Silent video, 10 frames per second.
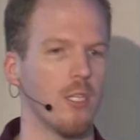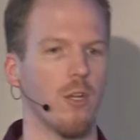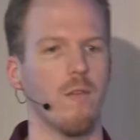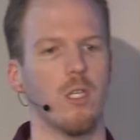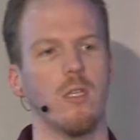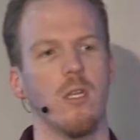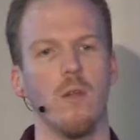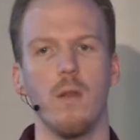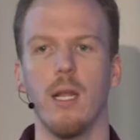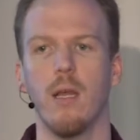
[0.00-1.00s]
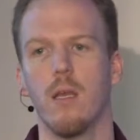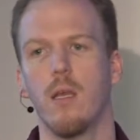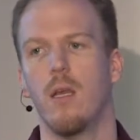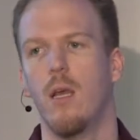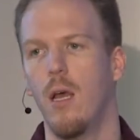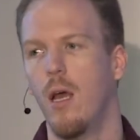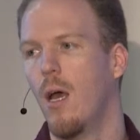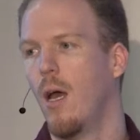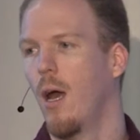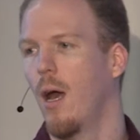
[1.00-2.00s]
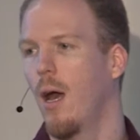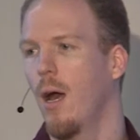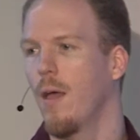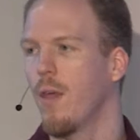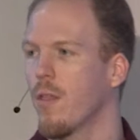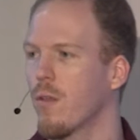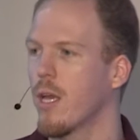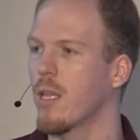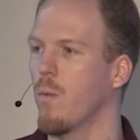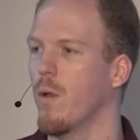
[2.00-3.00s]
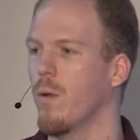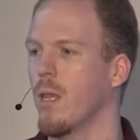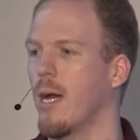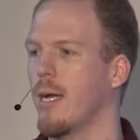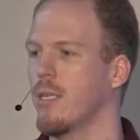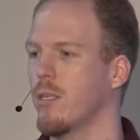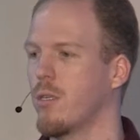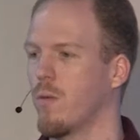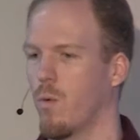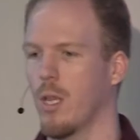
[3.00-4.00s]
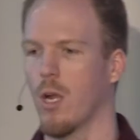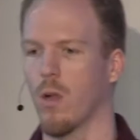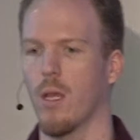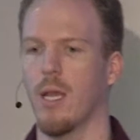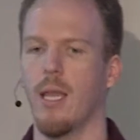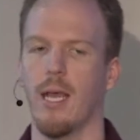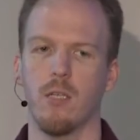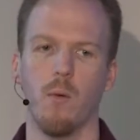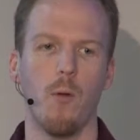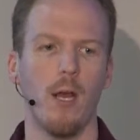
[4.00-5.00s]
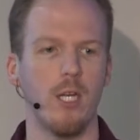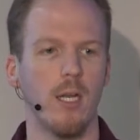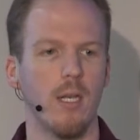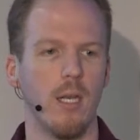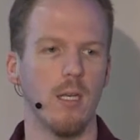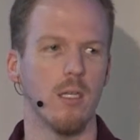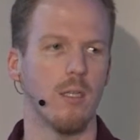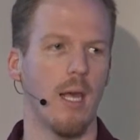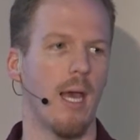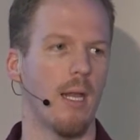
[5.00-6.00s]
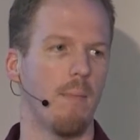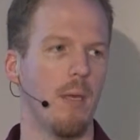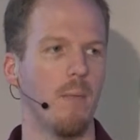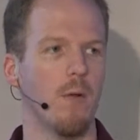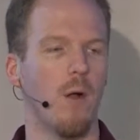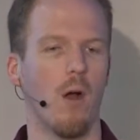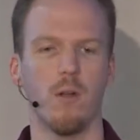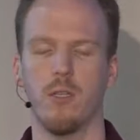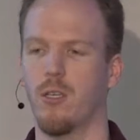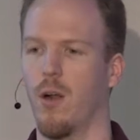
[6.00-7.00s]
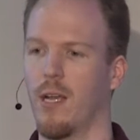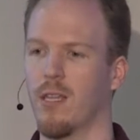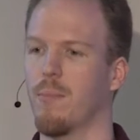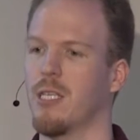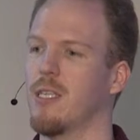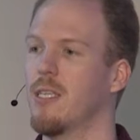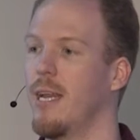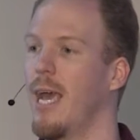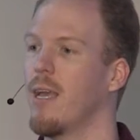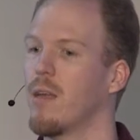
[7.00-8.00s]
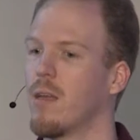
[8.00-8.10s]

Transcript: services that you need. Uh, the other thing that we realized really early in the Ansible project is that people aren't starting their business today.